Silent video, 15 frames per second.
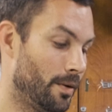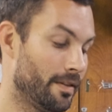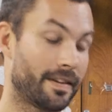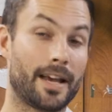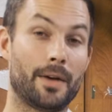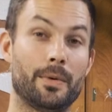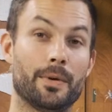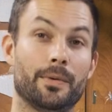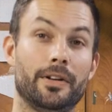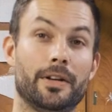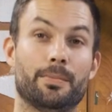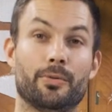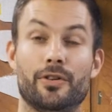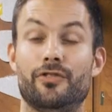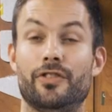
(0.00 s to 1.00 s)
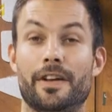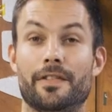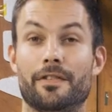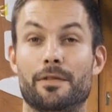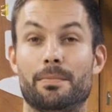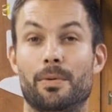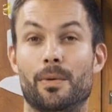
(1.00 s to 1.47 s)
once again, we really appreciate
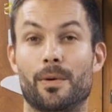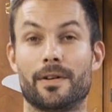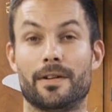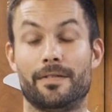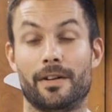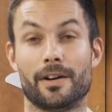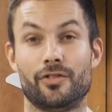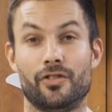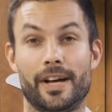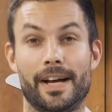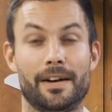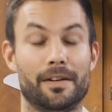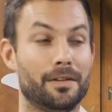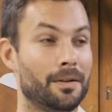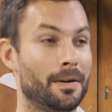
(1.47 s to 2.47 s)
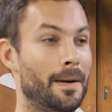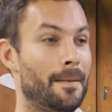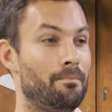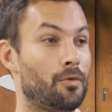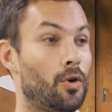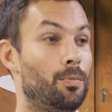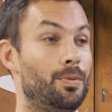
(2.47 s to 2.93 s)
the support of our channel.
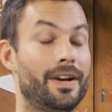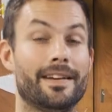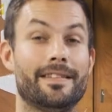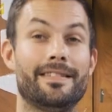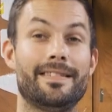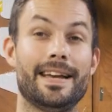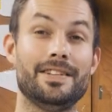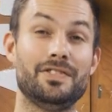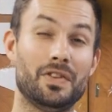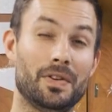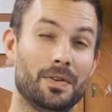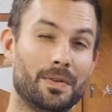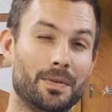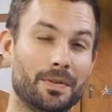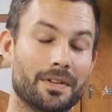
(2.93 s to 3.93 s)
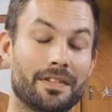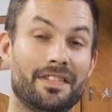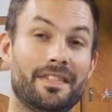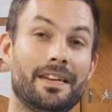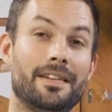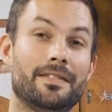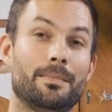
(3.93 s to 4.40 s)
Hope you guys stay tuned,
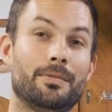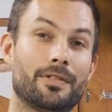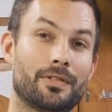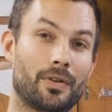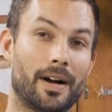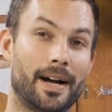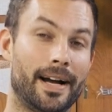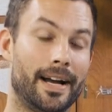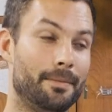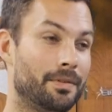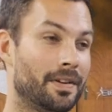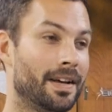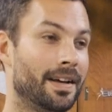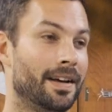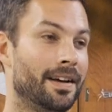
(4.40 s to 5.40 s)
stay subscribed,